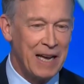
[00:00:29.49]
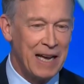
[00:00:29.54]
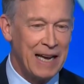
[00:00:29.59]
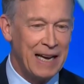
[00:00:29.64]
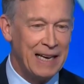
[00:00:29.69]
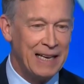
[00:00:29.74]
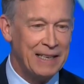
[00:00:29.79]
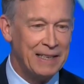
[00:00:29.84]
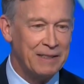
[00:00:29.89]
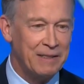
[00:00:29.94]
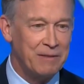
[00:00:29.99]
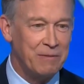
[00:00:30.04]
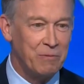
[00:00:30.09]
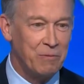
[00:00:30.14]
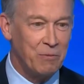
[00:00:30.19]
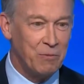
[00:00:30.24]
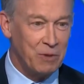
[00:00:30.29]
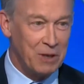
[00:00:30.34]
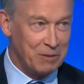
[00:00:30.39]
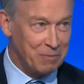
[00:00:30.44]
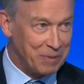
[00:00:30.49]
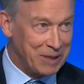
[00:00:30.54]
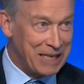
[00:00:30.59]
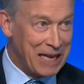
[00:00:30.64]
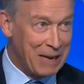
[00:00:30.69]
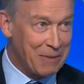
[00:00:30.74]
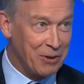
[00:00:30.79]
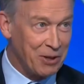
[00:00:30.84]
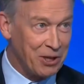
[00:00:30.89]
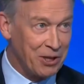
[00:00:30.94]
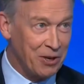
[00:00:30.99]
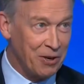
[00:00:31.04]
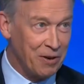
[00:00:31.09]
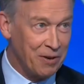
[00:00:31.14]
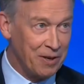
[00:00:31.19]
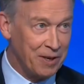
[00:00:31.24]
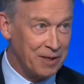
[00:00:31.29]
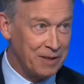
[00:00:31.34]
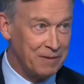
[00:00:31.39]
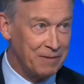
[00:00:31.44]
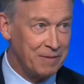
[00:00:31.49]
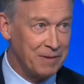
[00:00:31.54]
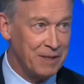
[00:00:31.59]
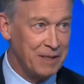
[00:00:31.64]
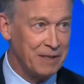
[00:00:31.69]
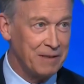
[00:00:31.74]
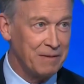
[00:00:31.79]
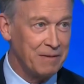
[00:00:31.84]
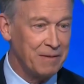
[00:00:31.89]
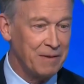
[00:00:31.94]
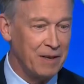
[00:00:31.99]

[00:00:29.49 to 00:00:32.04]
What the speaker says: and it became clear that